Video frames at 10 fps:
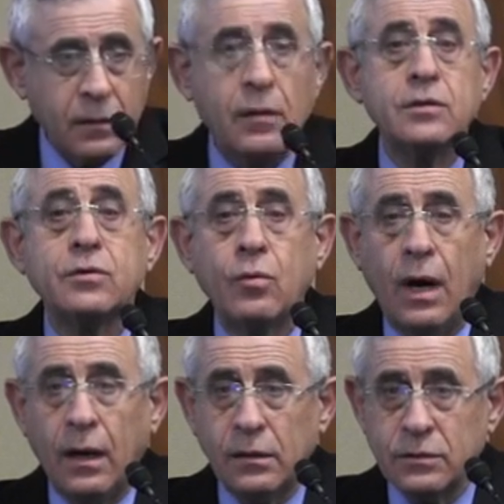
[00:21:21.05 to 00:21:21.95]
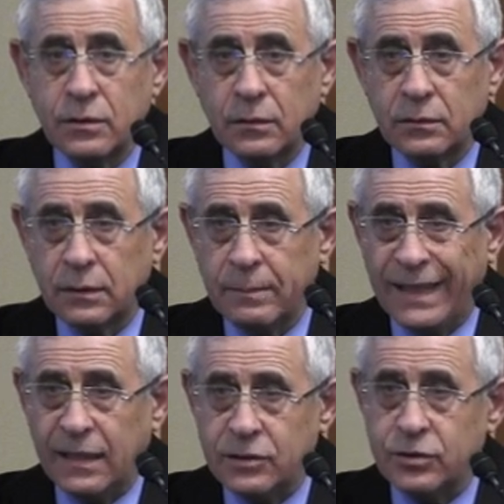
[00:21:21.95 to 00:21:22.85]
Those who are, the
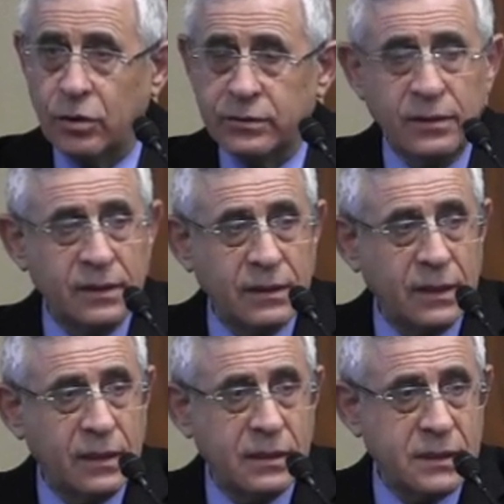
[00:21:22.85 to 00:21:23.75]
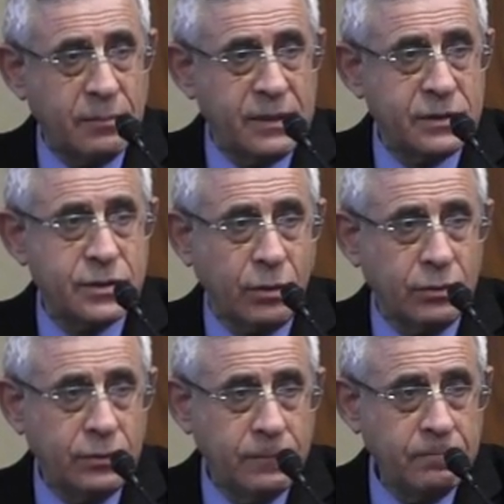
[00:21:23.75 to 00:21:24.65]
men are slaughtered and the girls are being
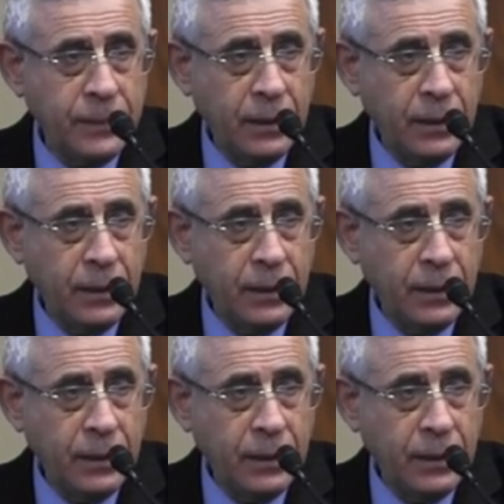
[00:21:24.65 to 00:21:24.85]
sold